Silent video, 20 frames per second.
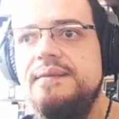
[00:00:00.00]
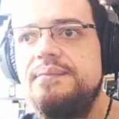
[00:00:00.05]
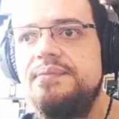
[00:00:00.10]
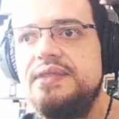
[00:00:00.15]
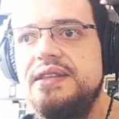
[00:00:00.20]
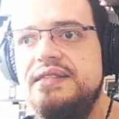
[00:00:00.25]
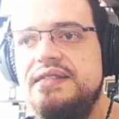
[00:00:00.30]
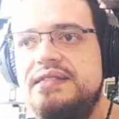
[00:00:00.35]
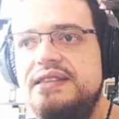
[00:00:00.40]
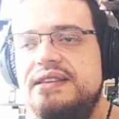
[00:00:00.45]

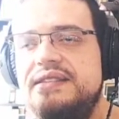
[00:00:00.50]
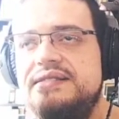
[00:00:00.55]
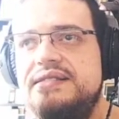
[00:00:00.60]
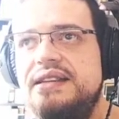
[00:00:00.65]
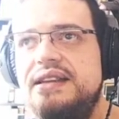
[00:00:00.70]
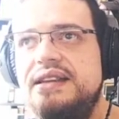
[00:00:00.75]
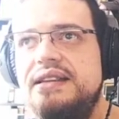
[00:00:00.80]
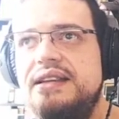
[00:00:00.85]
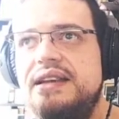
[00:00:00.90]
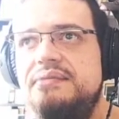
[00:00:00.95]
and things
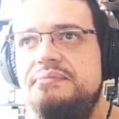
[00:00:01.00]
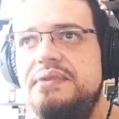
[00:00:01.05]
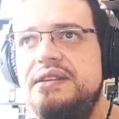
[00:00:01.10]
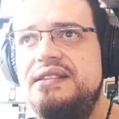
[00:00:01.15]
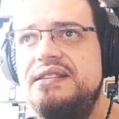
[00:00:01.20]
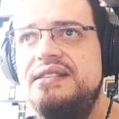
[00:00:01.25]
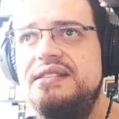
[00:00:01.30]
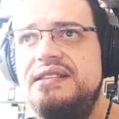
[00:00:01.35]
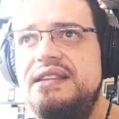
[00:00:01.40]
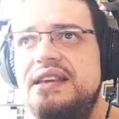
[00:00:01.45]
like that,
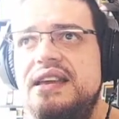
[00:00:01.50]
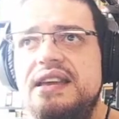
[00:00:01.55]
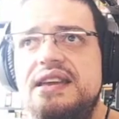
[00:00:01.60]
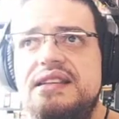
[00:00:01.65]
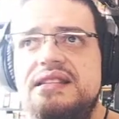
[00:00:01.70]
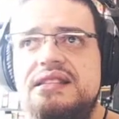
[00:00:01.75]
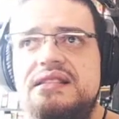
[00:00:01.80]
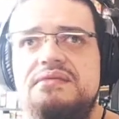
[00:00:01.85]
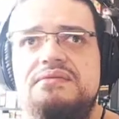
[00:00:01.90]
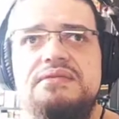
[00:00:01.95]
but in the
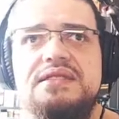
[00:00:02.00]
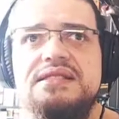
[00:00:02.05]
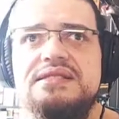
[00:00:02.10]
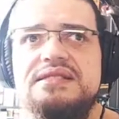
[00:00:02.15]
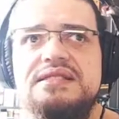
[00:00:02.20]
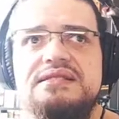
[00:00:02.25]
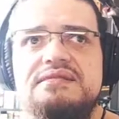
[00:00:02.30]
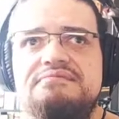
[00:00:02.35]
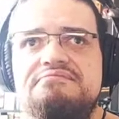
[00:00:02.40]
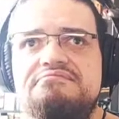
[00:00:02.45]
end it
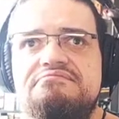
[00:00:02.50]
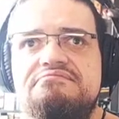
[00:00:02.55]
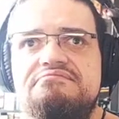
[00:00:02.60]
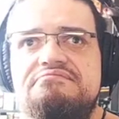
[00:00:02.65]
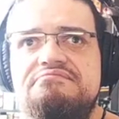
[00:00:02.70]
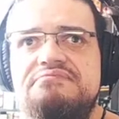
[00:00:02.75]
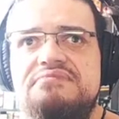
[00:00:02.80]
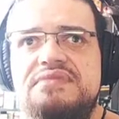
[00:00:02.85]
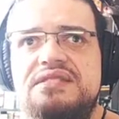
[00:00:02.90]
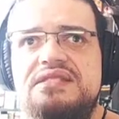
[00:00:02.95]
wasn't
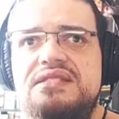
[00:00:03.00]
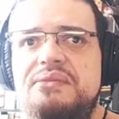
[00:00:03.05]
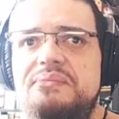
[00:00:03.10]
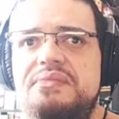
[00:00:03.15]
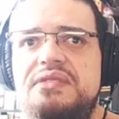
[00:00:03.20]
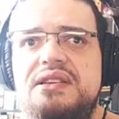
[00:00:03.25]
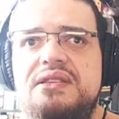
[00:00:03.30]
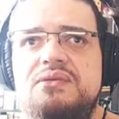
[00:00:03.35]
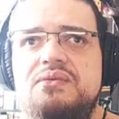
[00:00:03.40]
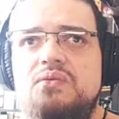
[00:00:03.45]

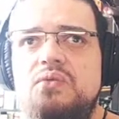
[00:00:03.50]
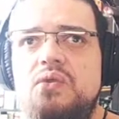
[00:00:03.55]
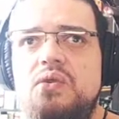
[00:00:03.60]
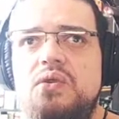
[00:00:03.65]
something